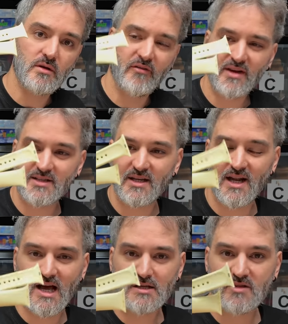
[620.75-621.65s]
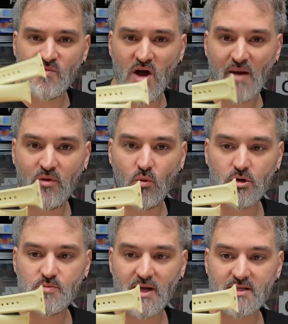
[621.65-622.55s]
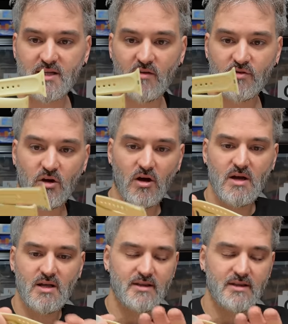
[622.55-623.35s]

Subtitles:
I think it's the last of my Apple Watch bands that I've got.